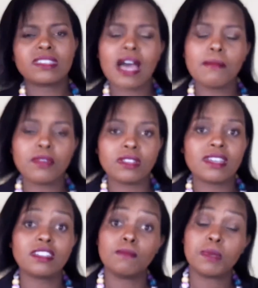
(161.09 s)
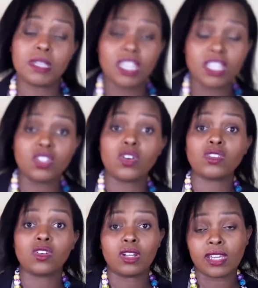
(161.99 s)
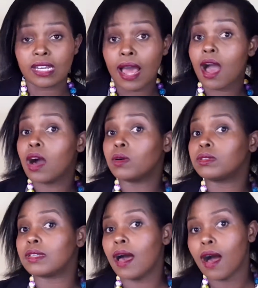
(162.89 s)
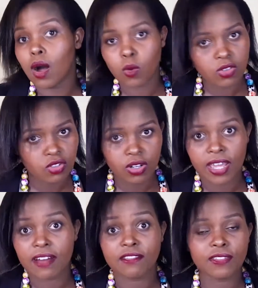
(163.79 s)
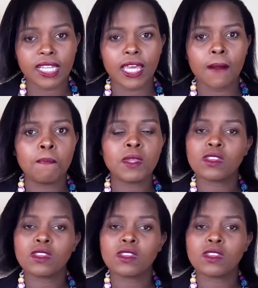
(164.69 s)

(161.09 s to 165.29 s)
Some will just be indoors or in-house questionnaire filling.